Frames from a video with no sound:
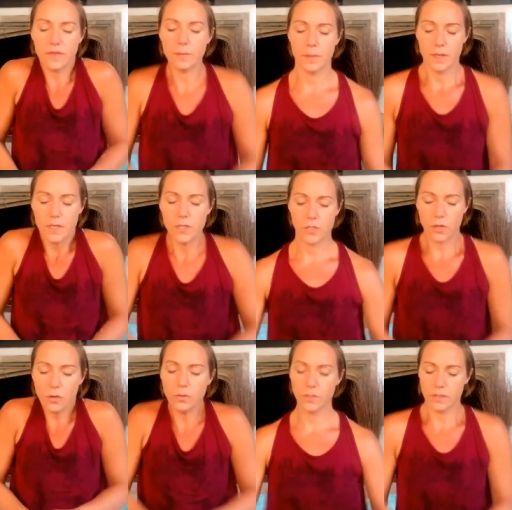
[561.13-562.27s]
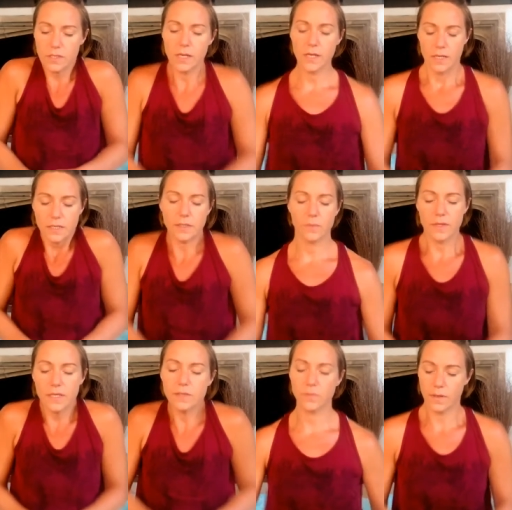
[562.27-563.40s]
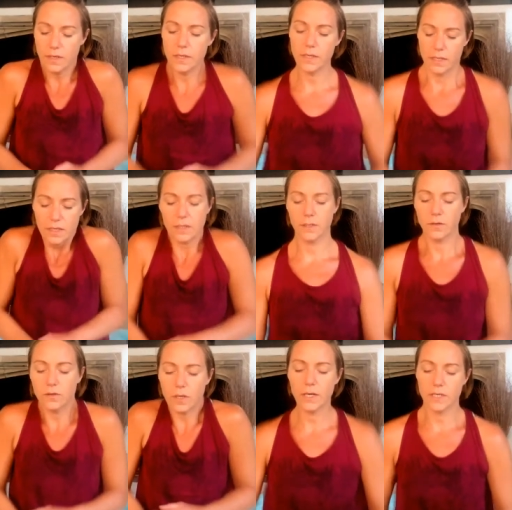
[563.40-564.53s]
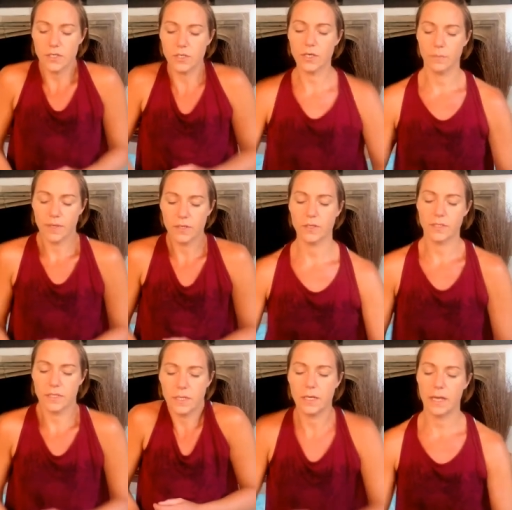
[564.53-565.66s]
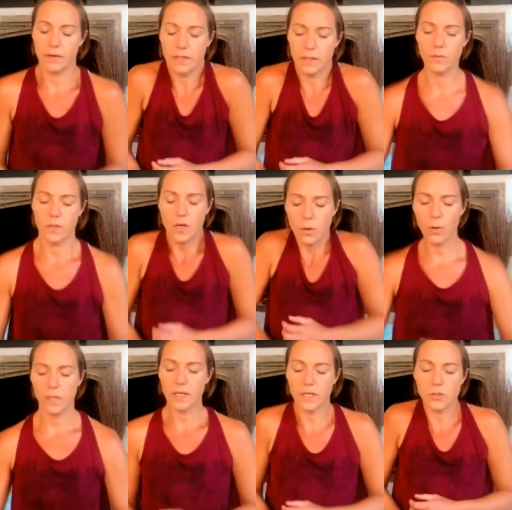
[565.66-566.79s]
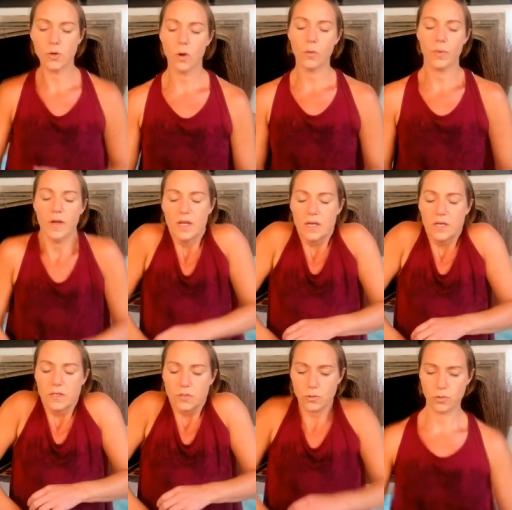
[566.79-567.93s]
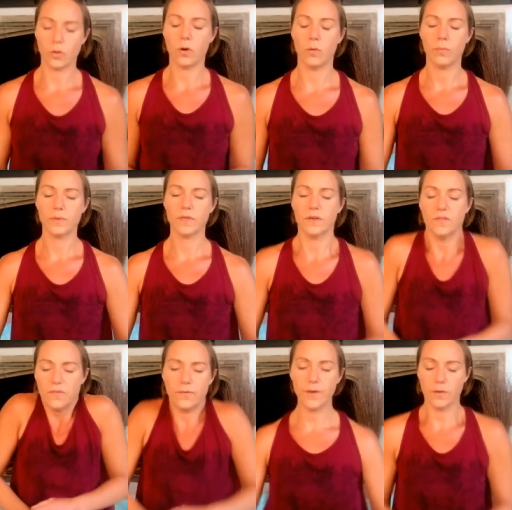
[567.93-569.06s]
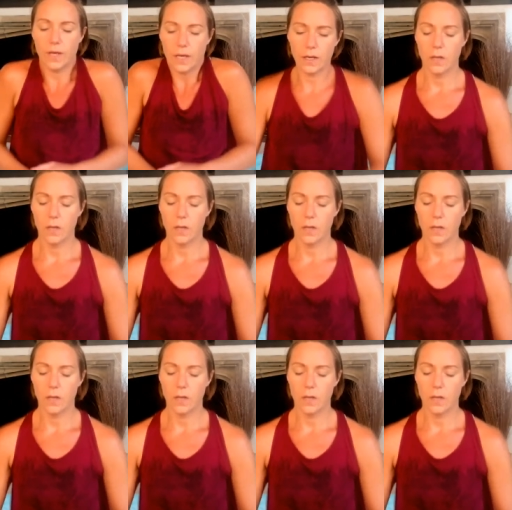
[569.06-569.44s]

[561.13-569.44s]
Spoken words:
them shoulders. So with this one, you're not clenching, but just allowing them, when they drop, so you feel that.